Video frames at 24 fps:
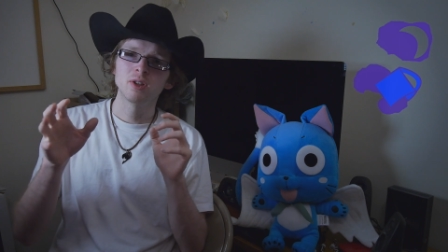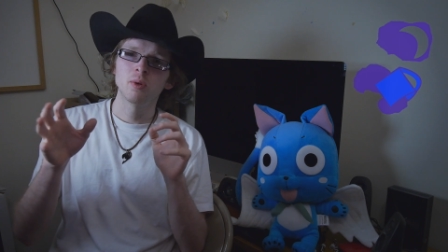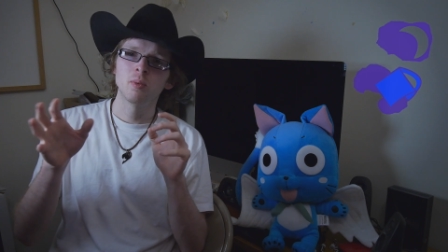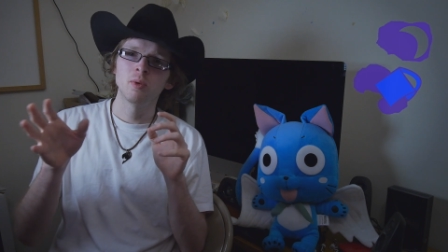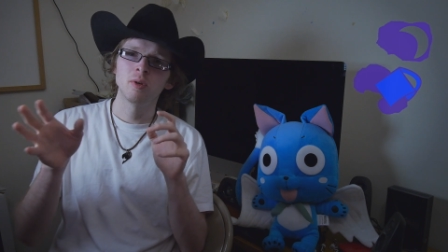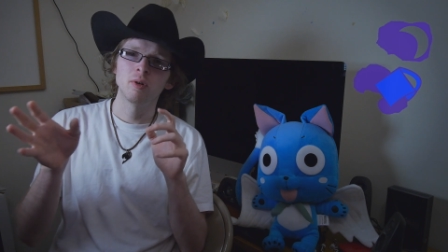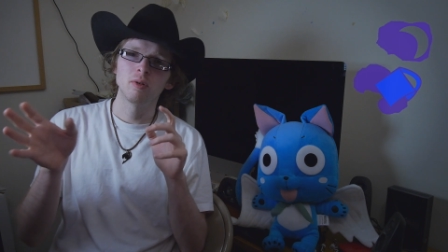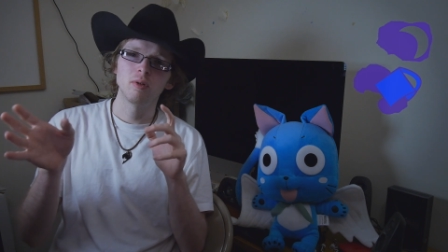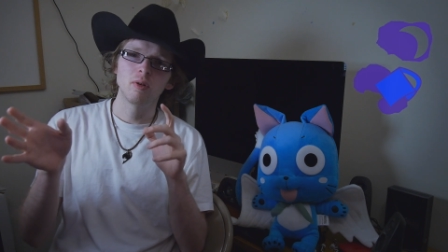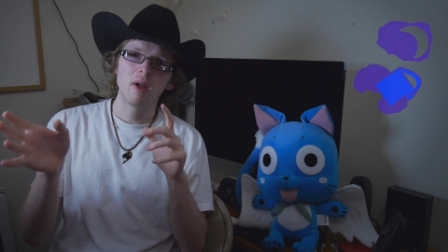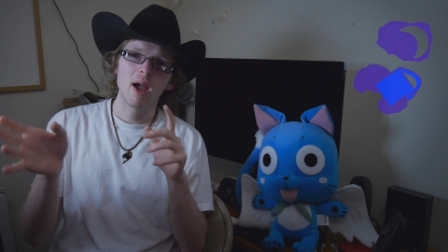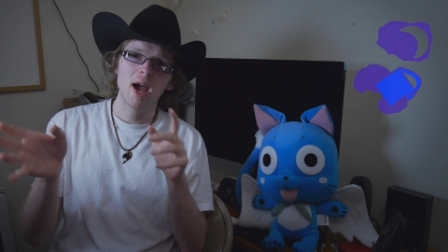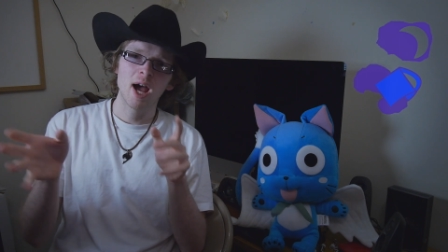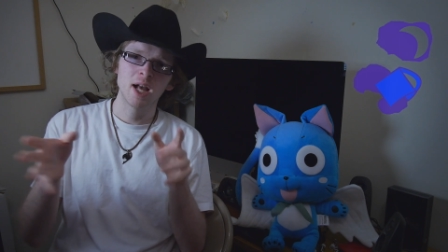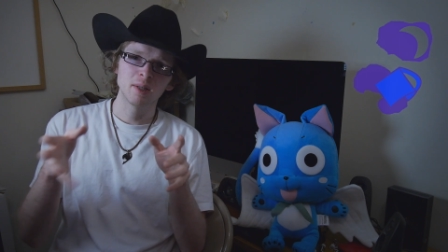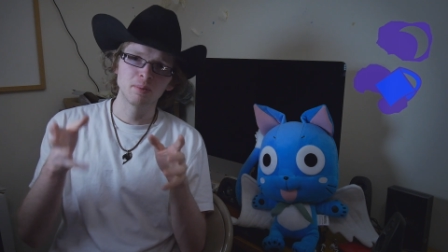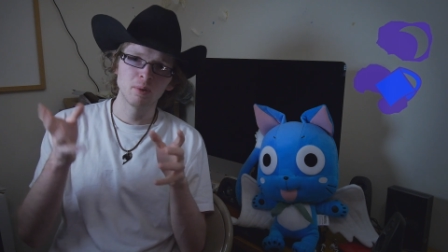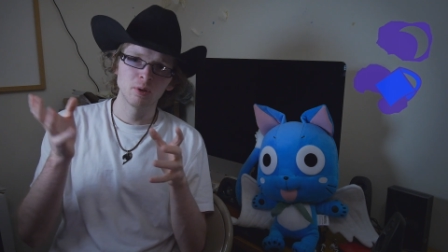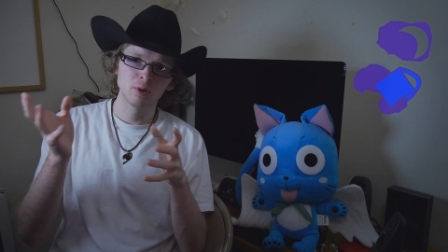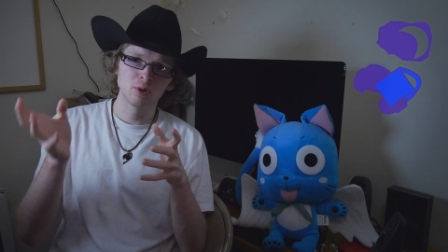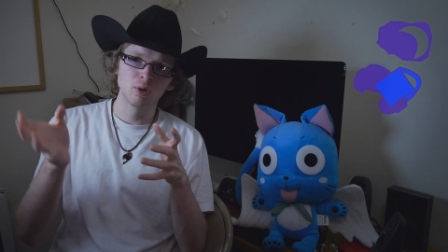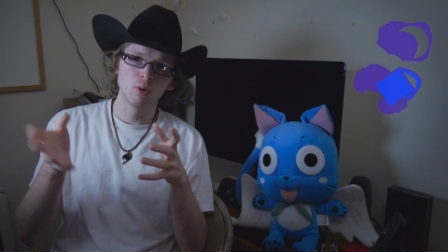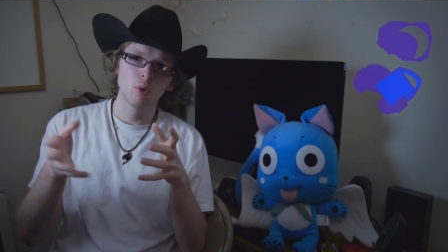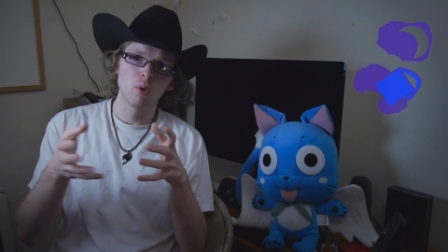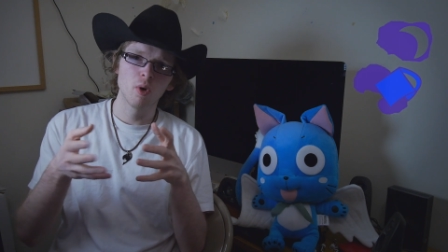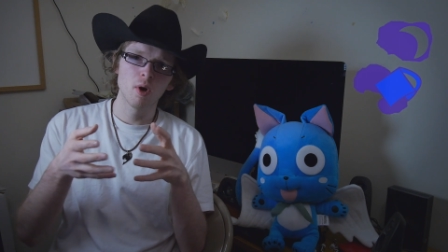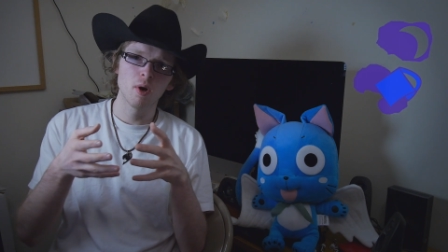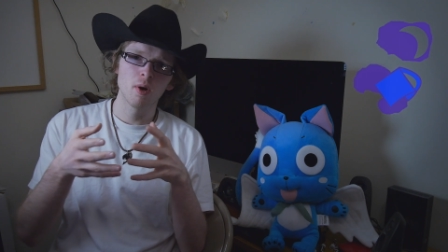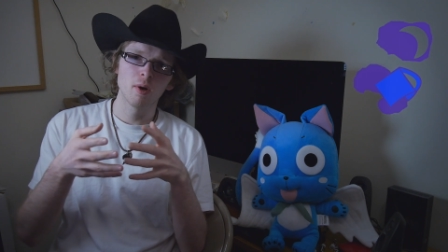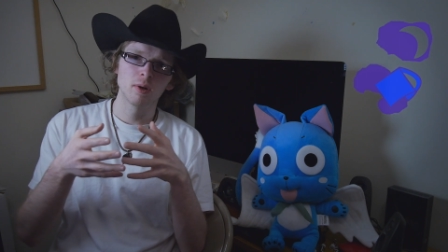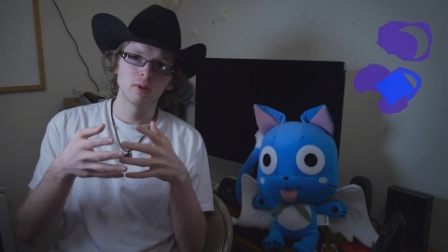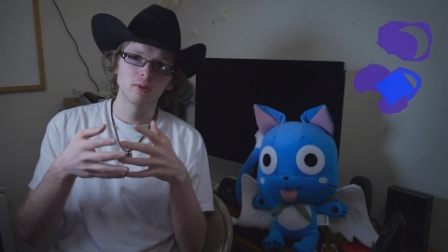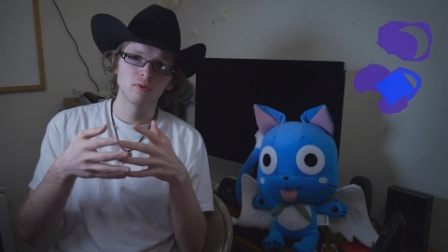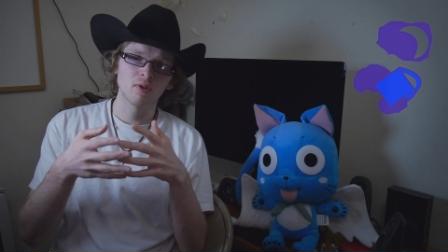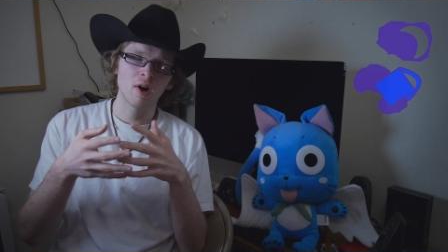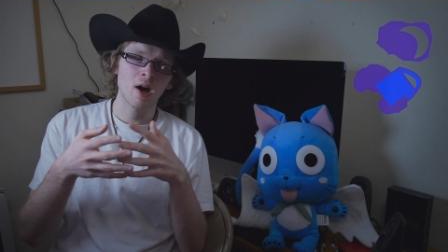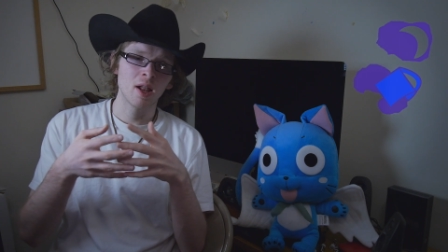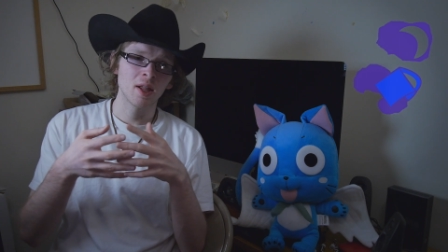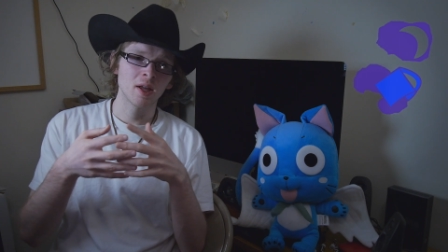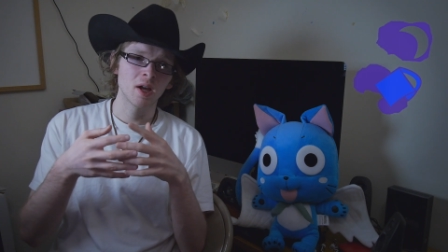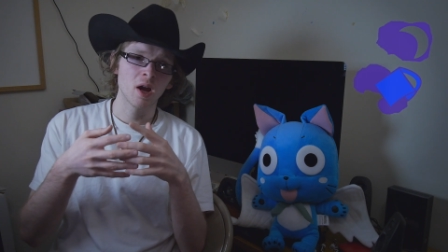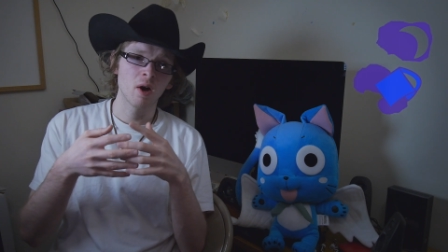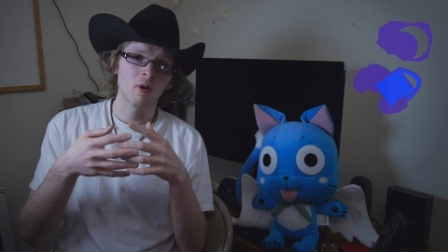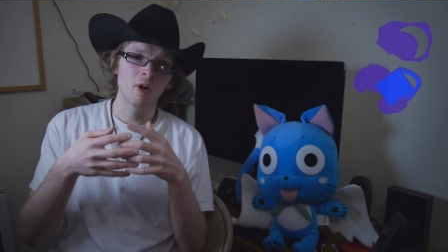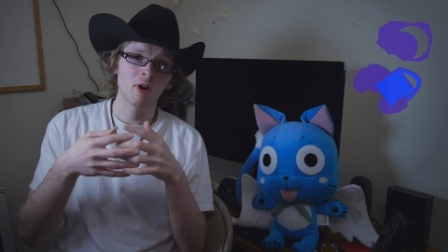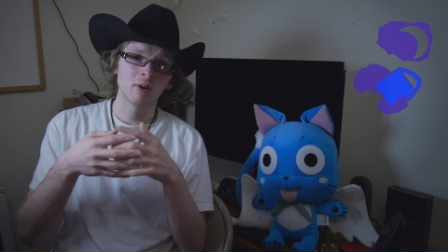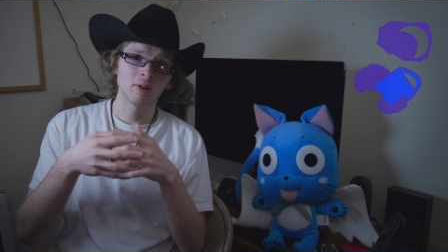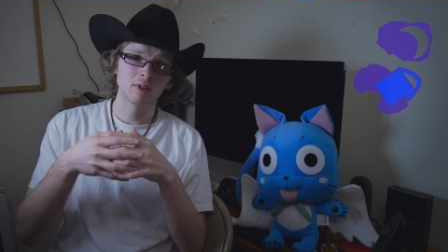so when Hasbro's lawyers finally
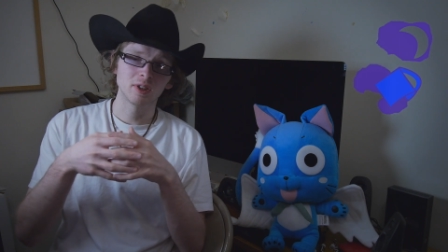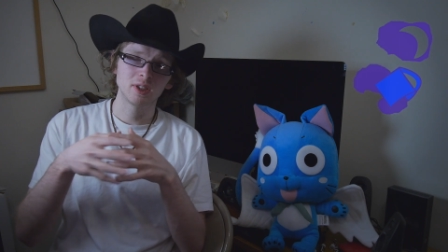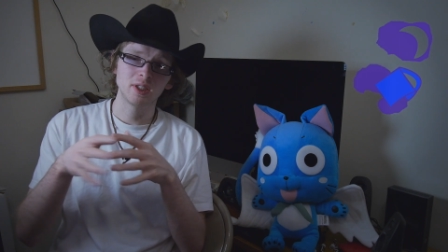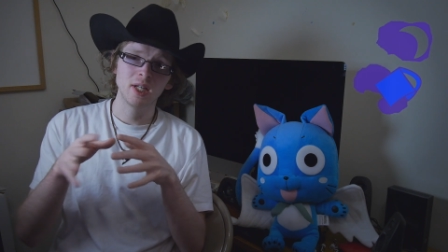got around to